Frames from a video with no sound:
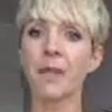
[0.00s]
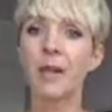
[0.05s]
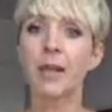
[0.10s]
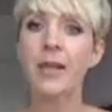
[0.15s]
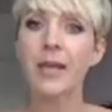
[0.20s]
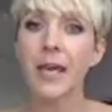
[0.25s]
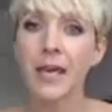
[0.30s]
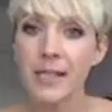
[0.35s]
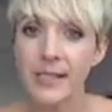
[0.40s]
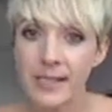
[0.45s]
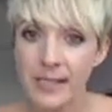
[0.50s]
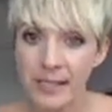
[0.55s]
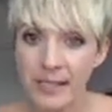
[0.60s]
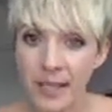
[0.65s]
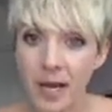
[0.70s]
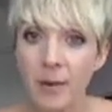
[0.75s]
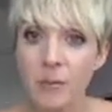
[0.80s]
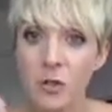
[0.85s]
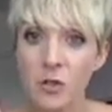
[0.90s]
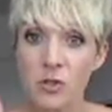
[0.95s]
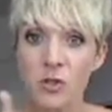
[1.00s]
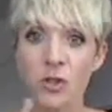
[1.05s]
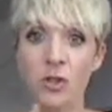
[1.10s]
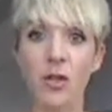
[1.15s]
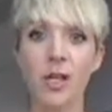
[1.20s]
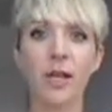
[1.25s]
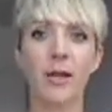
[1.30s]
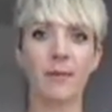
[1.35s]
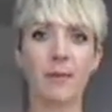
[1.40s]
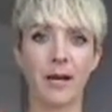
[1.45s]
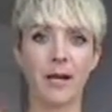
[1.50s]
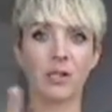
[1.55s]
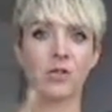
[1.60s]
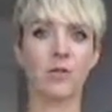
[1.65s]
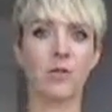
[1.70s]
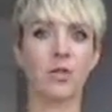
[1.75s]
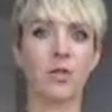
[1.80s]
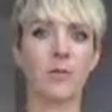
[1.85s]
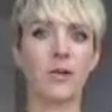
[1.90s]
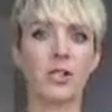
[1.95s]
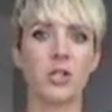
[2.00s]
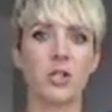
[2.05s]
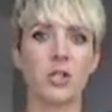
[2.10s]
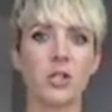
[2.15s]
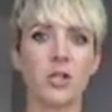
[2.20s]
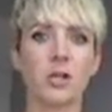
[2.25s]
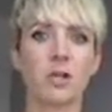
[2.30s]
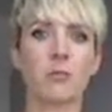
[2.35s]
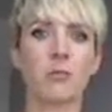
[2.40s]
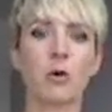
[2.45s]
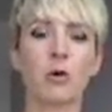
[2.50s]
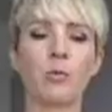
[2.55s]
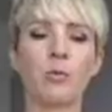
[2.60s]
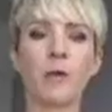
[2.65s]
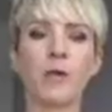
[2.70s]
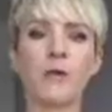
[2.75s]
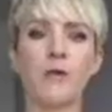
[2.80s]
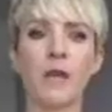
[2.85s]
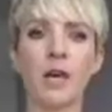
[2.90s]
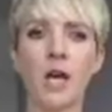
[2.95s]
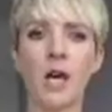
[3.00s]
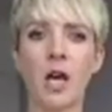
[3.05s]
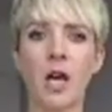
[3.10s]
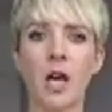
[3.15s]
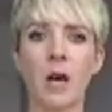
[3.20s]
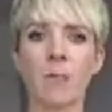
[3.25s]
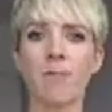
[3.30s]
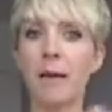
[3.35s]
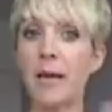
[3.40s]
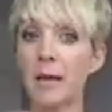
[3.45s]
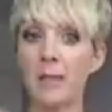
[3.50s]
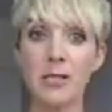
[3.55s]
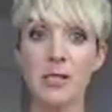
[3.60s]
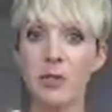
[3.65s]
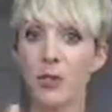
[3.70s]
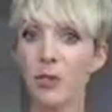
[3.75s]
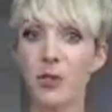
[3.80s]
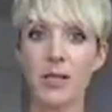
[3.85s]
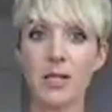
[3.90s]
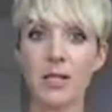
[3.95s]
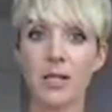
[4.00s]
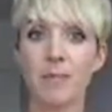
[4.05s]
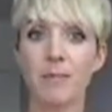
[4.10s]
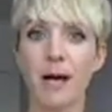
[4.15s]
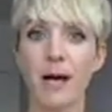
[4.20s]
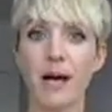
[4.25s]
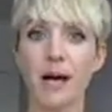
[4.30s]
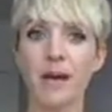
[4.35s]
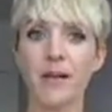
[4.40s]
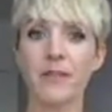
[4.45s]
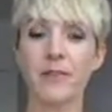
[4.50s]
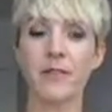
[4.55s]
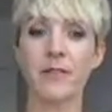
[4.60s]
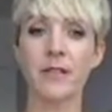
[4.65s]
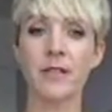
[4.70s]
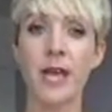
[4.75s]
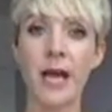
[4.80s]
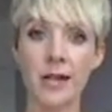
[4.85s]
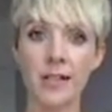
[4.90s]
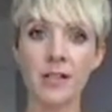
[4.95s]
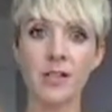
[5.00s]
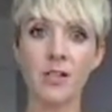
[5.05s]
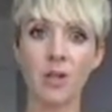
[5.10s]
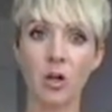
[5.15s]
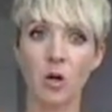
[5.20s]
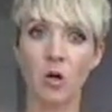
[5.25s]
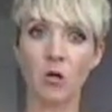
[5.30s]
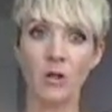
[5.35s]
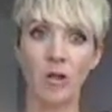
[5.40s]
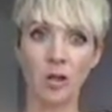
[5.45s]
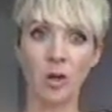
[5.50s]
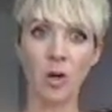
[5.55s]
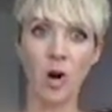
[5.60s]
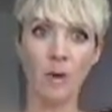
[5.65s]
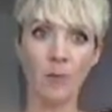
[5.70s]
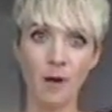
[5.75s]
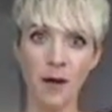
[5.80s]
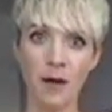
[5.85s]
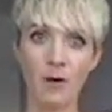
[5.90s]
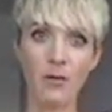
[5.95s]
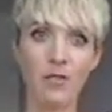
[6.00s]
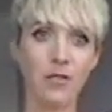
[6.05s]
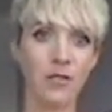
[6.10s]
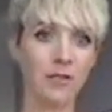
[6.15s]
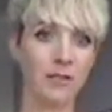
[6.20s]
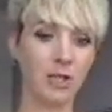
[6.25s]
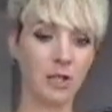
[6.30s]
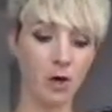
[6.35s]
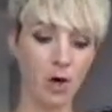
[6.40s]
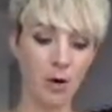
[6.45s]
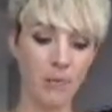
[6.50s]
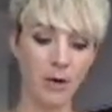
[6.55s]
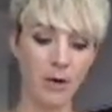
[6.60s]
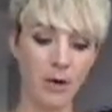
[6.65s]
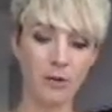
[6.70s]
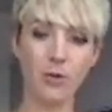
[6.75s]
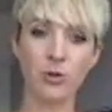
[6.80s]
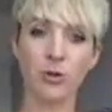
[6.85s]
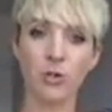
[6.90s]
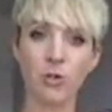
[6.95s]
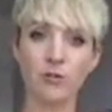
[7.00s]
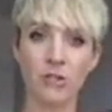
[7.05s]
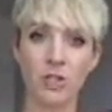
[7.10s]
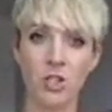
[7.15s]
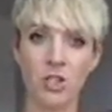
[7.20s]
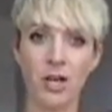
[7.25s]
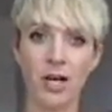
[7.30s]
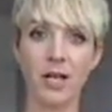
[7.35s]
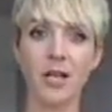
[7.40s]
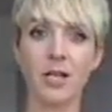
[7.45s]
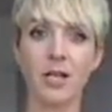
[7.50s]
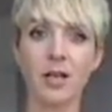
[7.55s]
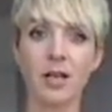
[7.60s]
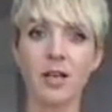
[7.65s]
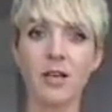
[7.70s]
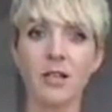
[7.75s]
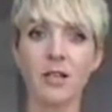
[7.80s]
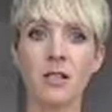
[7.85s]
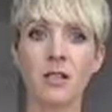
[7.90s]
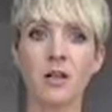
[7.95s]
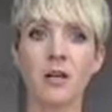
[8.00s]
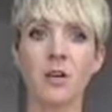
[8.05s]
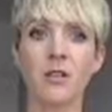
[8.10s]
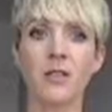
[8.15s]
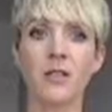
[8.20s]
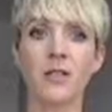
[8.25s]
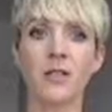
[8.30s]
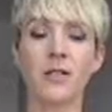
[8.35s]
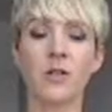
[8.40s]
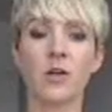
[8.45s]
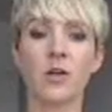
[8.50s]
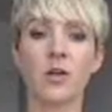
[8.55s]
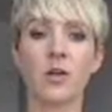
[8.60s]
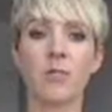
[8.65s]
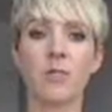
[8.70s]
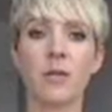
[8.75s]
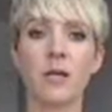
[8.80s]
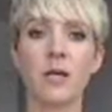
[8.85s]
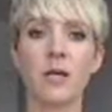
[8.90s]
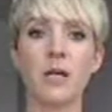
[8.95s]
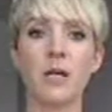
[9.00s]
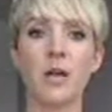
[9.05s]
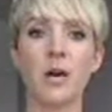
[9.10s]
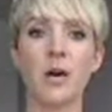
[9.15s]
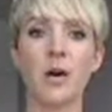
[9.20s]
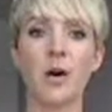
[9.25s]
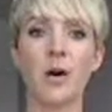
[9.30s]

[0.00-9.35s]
Katie, I'm just going to get back to your question in a moment. Babies don't need a bath. Yes, you know, they come out, and if they come out through the vagina, there's going to be,